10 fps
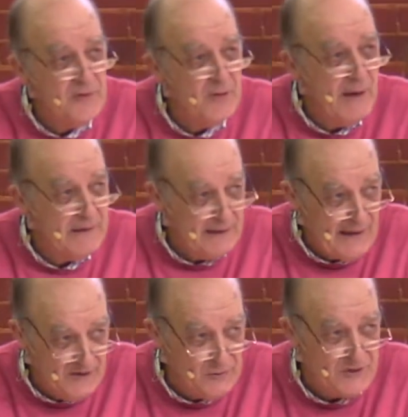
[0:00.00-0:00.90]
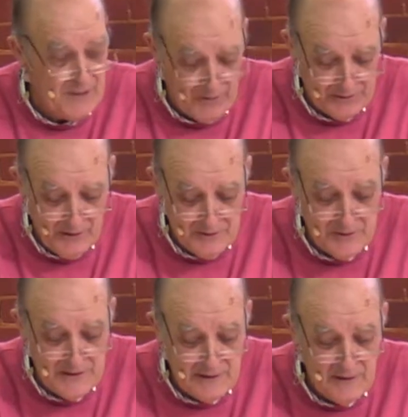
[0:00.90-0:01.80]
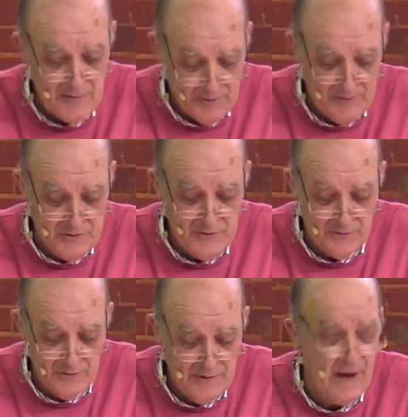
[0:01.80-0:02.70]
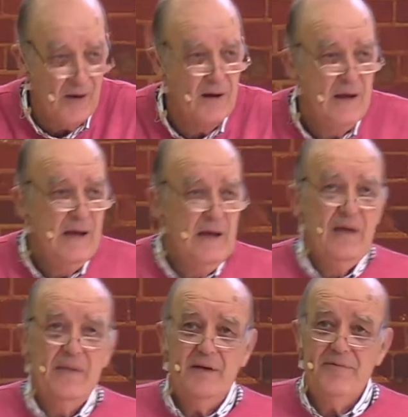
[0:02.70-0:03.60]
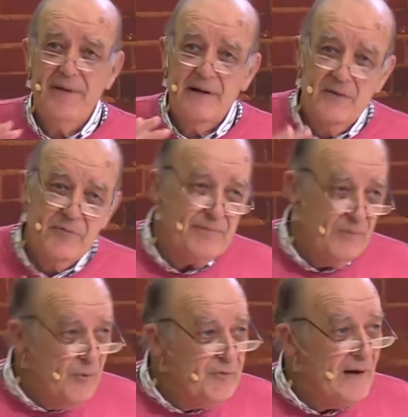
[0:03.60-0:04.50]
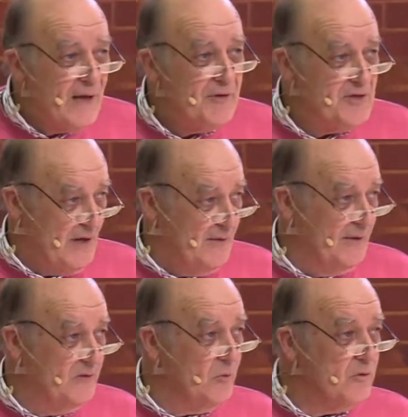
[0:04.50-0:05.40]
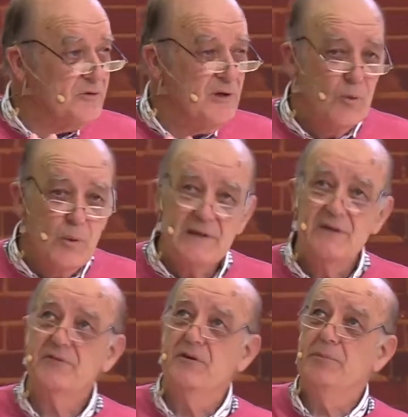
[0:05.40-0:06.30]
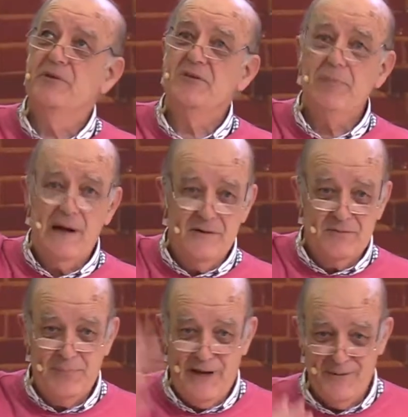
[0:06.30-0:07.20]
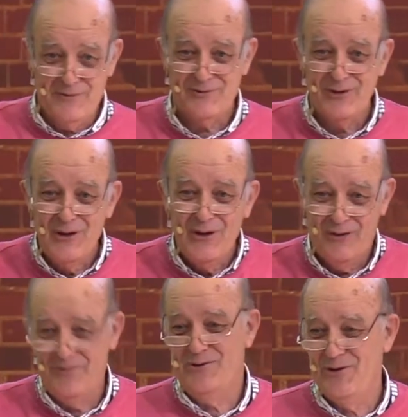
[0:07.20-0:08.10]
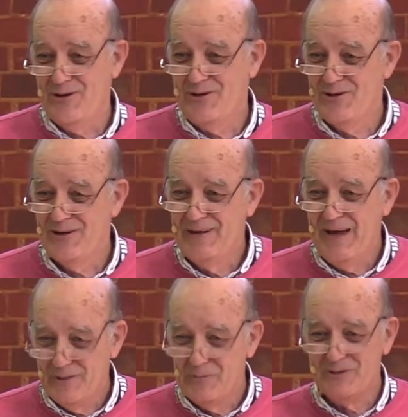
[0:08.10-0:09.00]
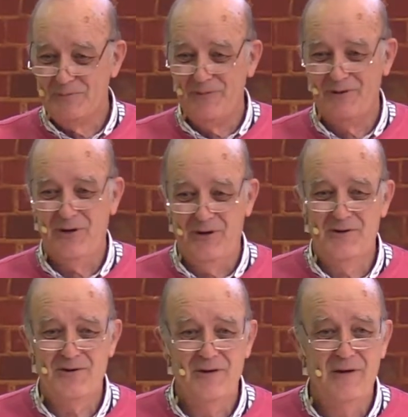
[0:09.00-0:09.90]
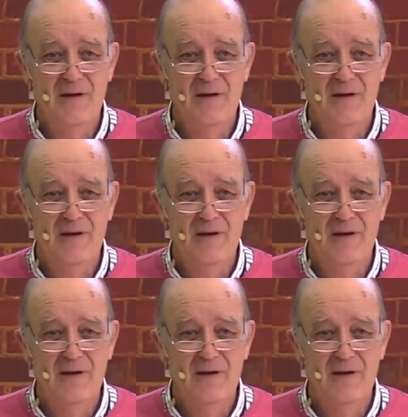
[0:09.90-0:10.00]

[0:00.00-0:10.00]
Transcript: It could make a case, which I'm not going to do now, that in fact, if we love each other, it's also a witness to the principalities and powers of the church and the wisdom of the church.